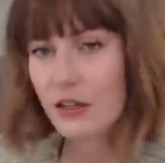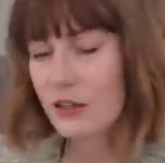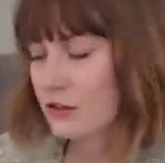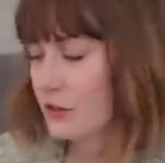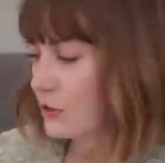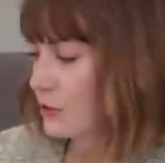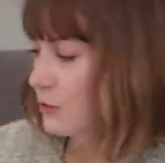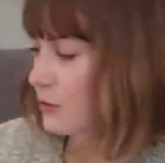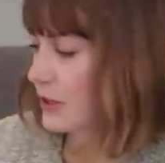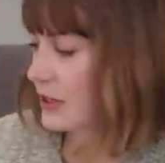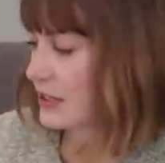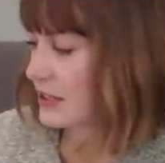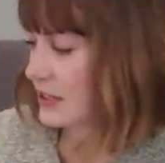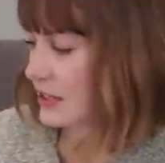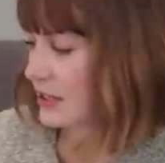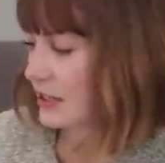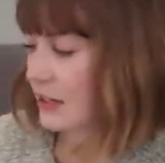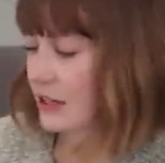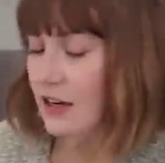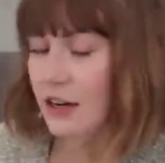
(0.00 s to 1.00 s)
squeeze
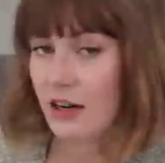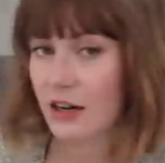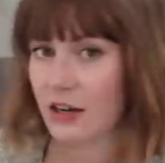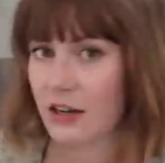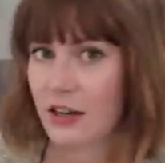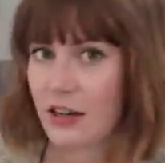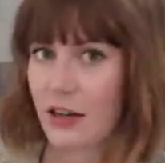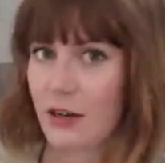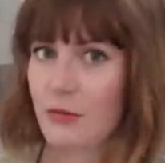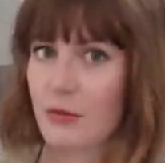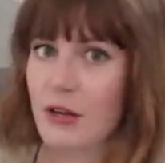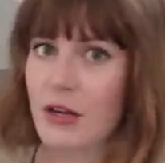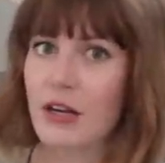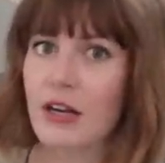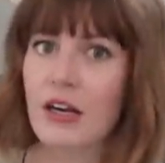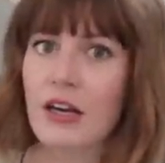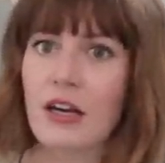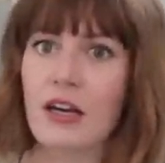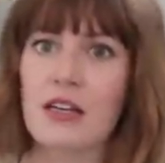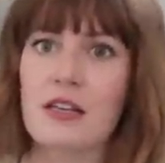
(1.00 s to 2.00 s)
in and hug them
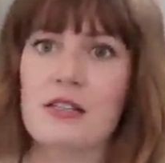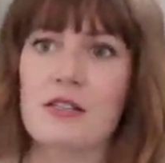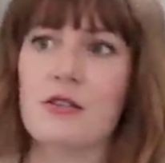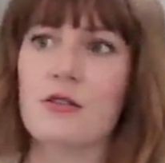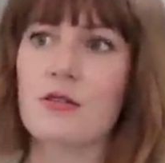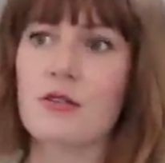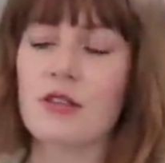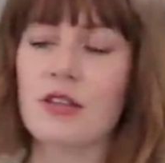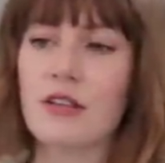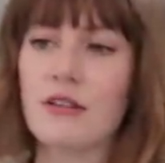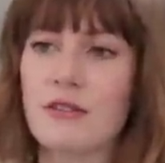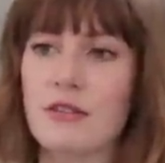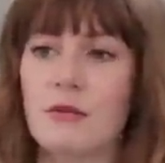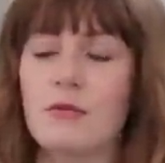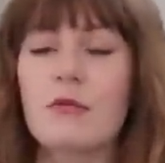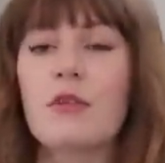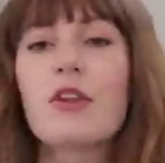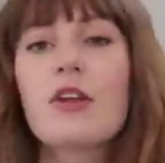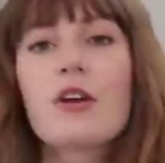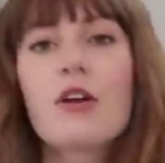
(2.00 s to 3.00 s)
and so it leaves
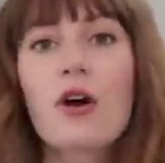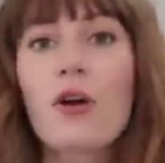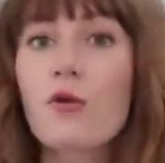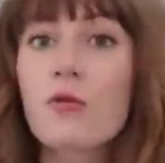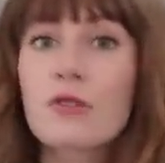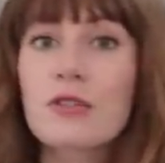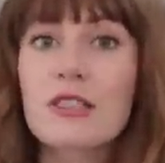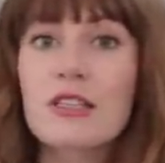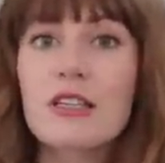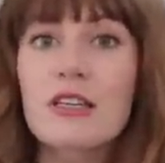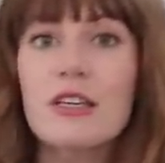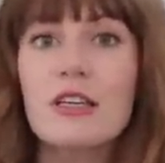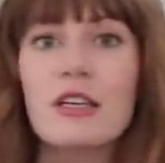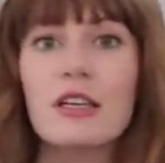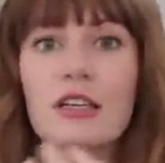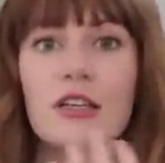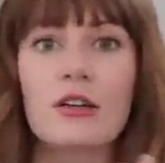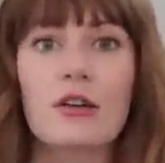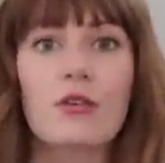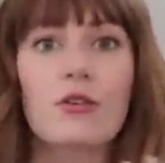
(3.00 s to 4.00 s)
them really
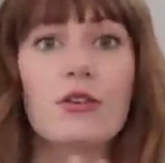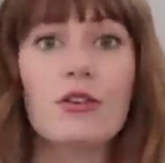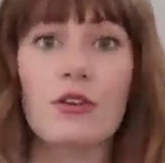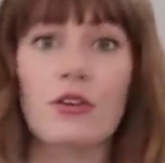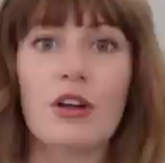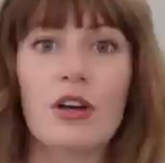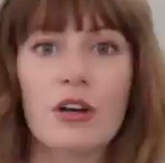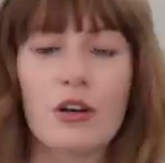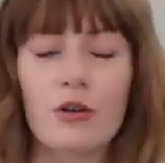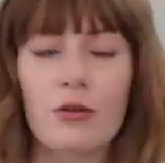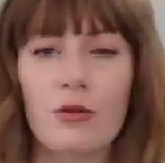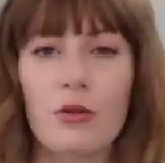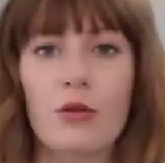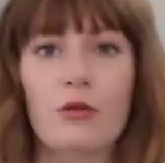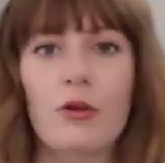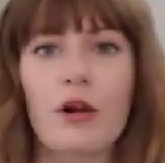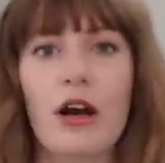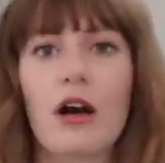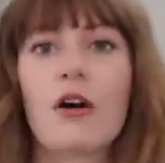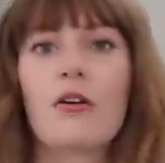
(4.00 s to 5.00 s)
cozy and you know they're not going to
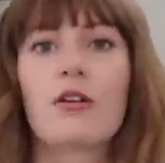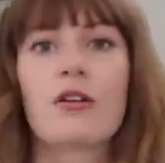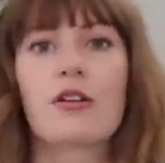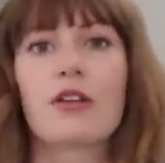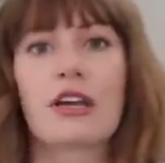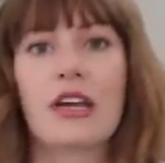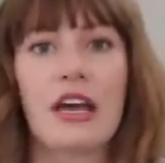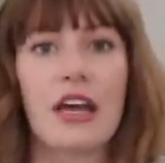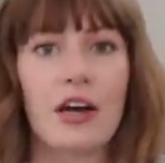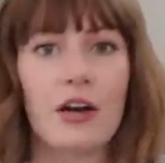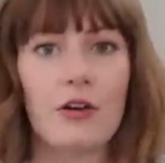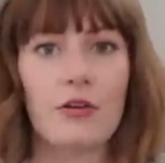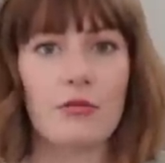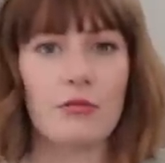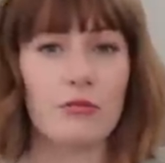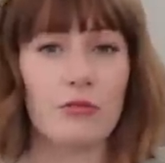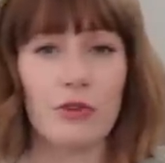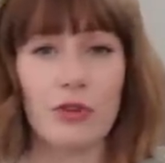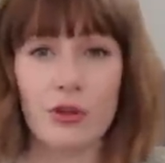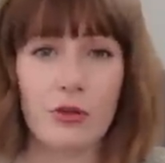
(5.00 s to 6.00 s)
roll around and they can't
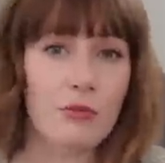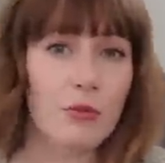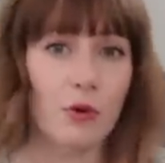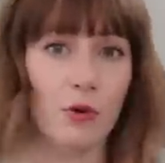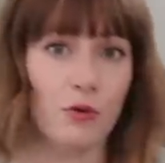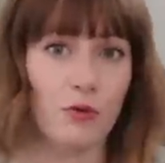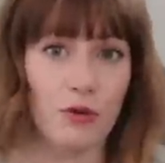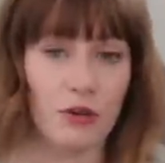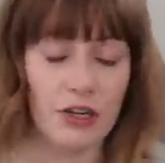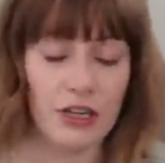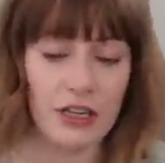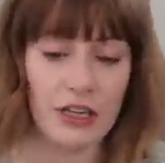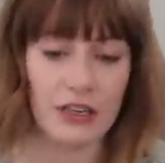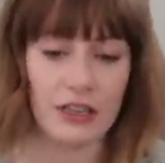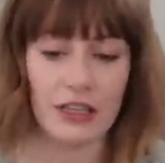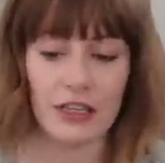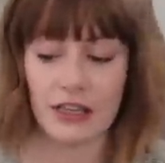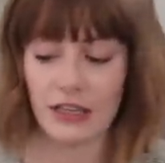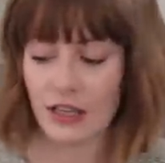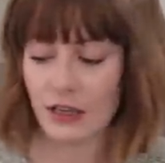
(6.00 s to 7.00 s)
really move or anything
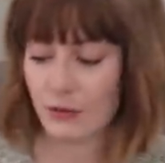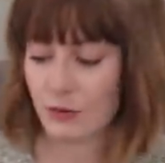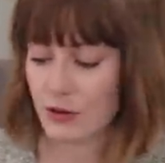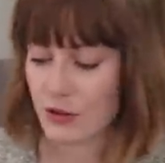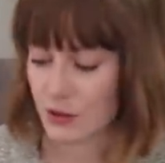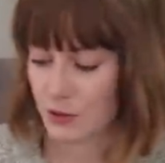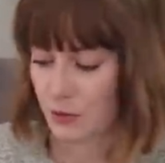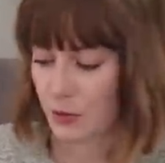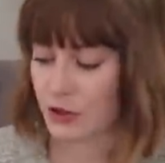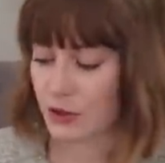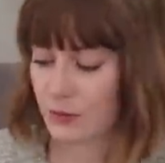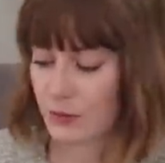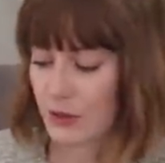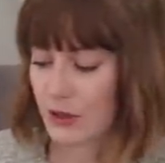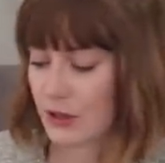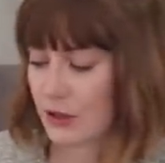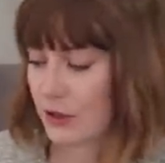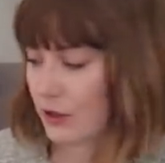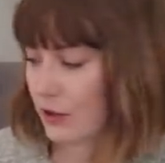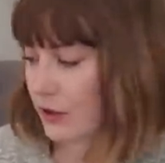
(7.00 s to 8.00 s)
like that once you put them
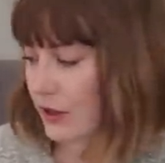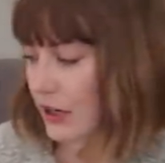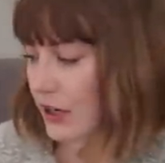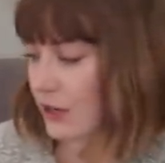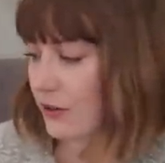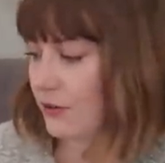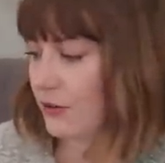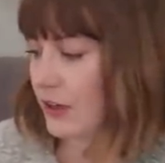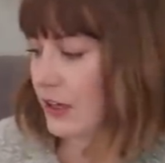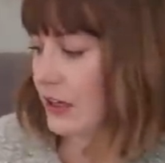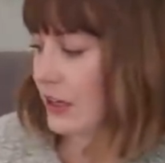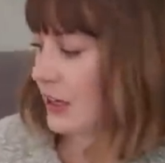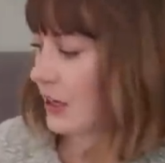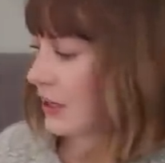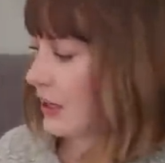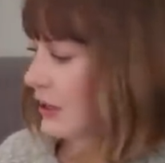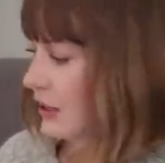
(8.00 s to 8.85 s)
in there they're kind of like